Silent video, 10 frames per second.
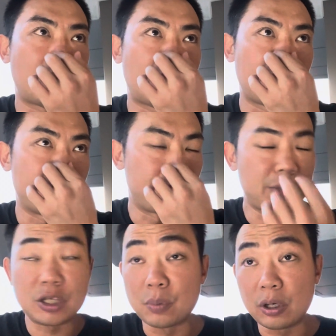I'm
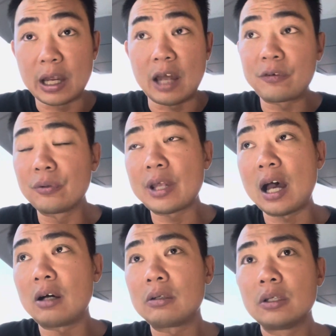much more careful
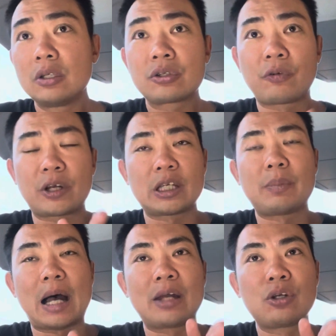now. So for
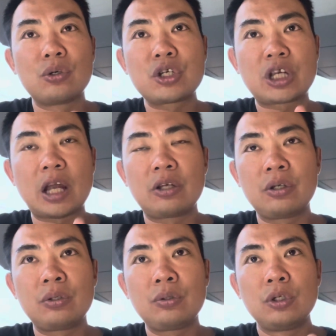example, I don't
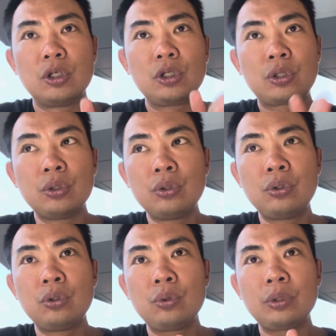schedule
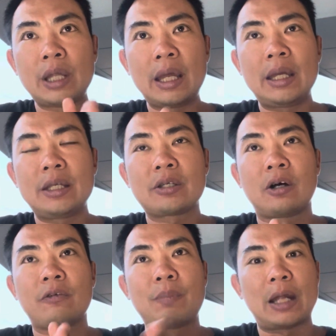2 days
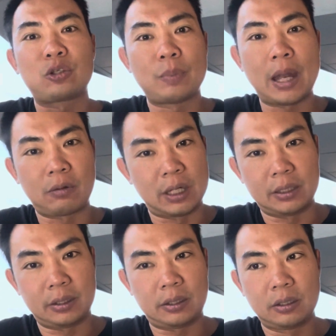of back-to-back
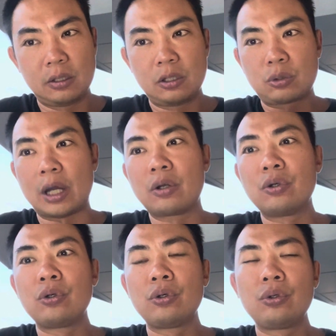runs. So I don't
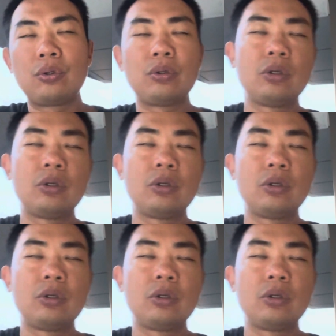do